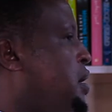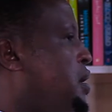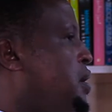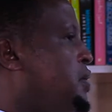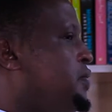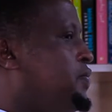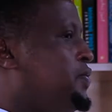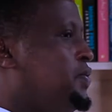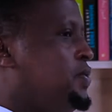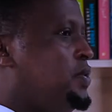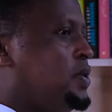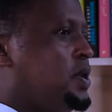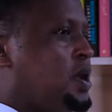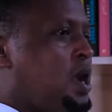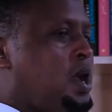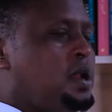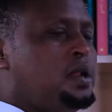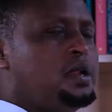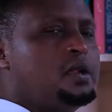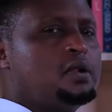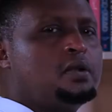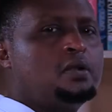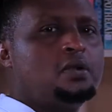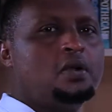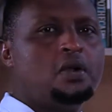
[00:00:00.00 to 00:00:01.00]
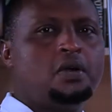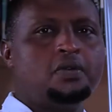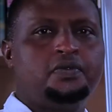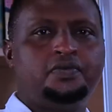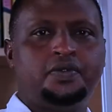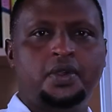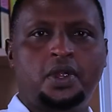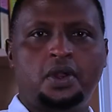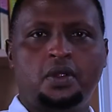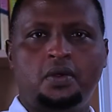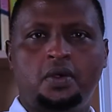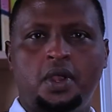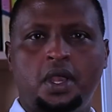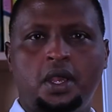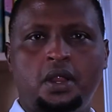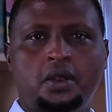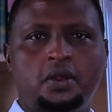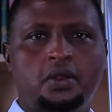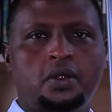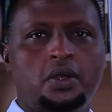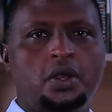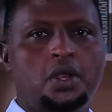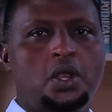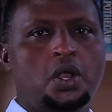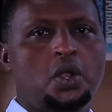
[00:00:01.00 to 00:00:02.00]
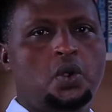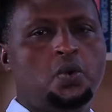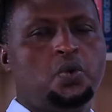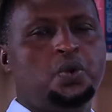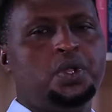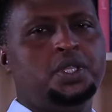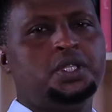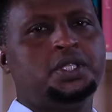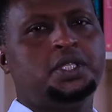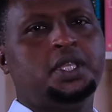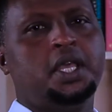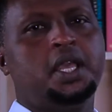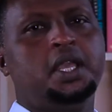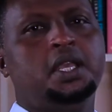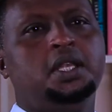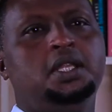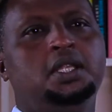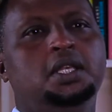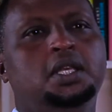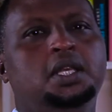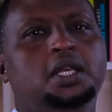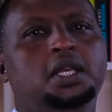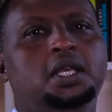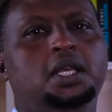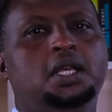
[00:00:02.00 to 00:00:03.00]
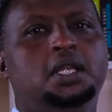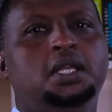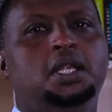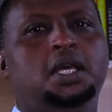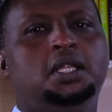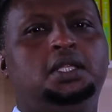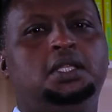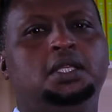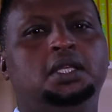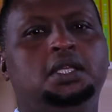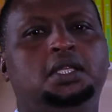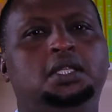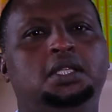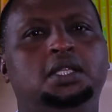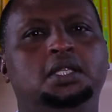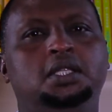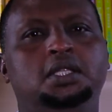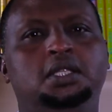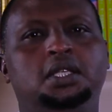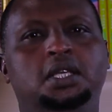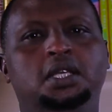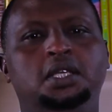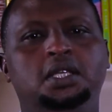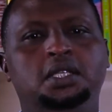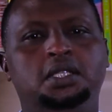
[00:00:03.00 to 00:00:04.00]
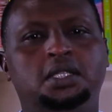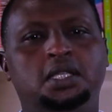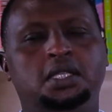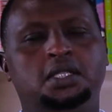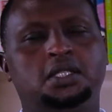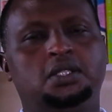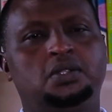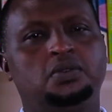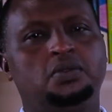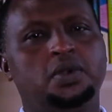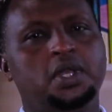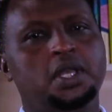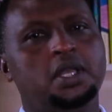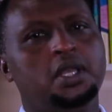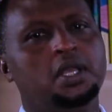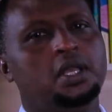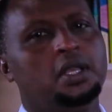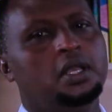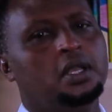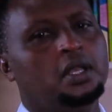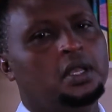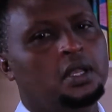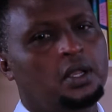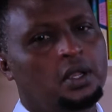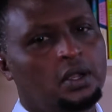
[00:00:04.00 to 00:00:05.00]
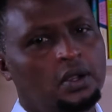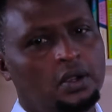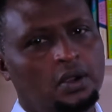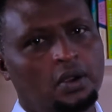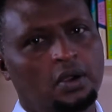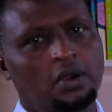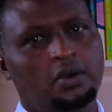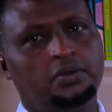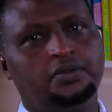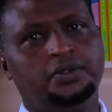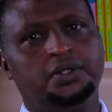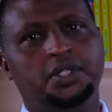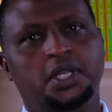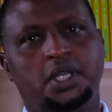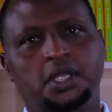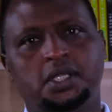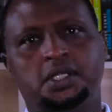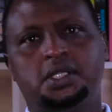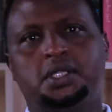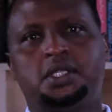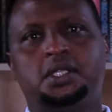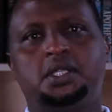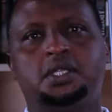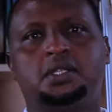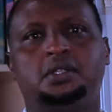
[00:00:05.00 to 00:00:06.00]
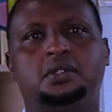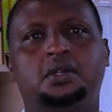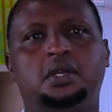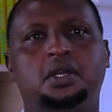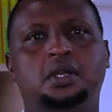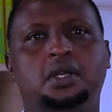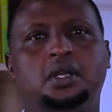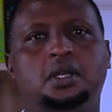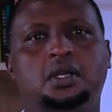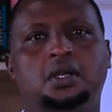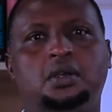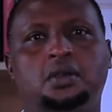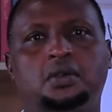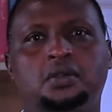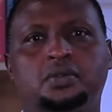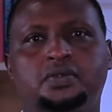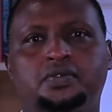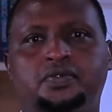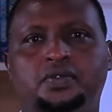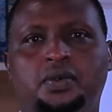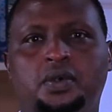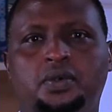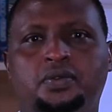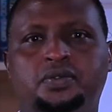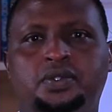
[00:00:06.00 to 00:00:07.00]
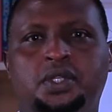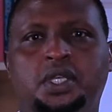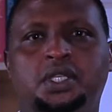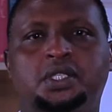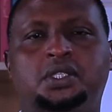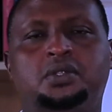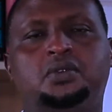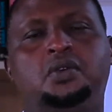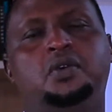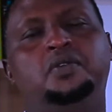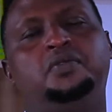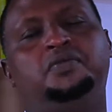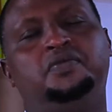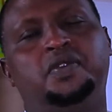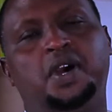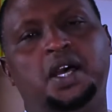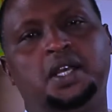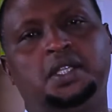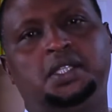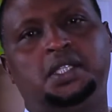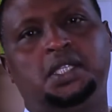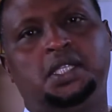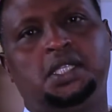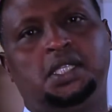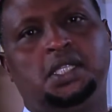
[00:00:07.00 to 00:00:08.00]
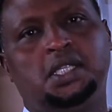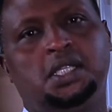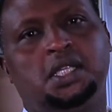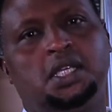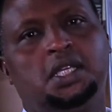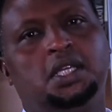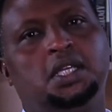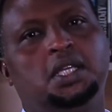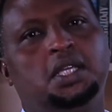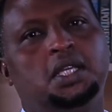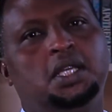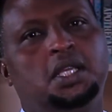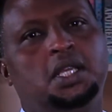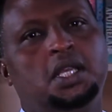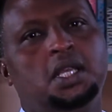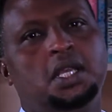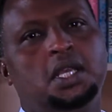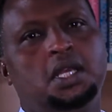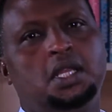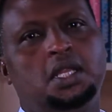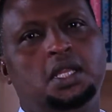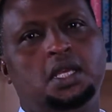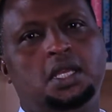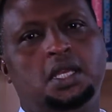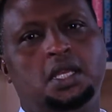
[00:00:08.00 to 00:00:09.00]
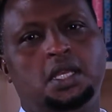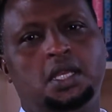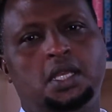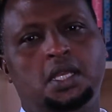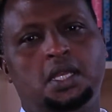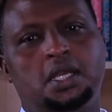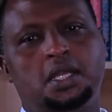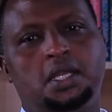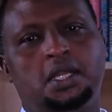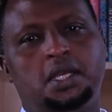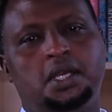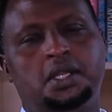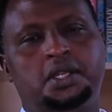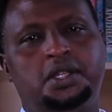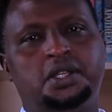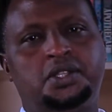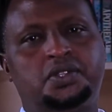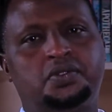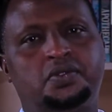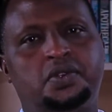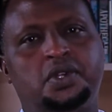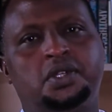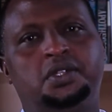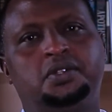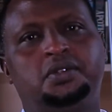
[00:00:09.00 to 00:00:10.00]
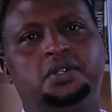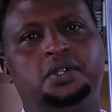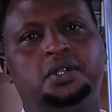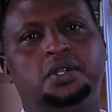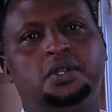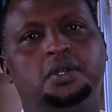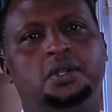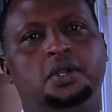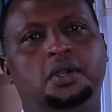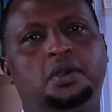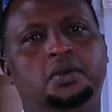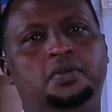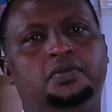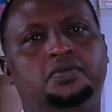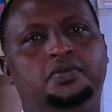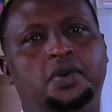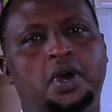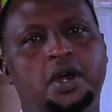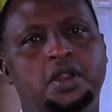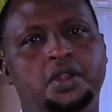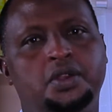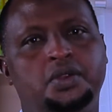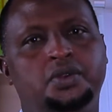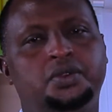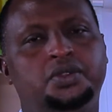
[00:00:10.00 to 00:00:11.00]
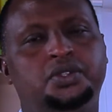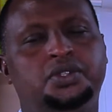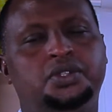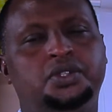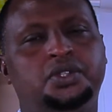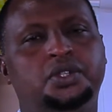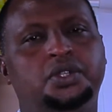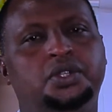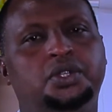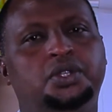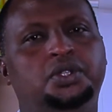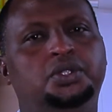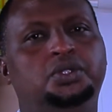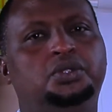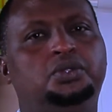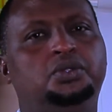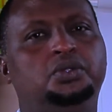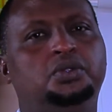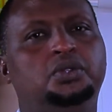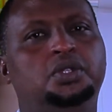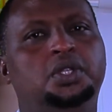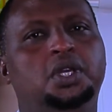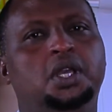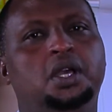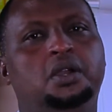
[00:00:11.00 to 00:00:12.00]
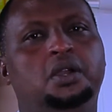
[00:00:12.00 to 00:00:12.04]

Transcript: if you can recall very well, we said that it is the easiest way of just converting the discrete values into their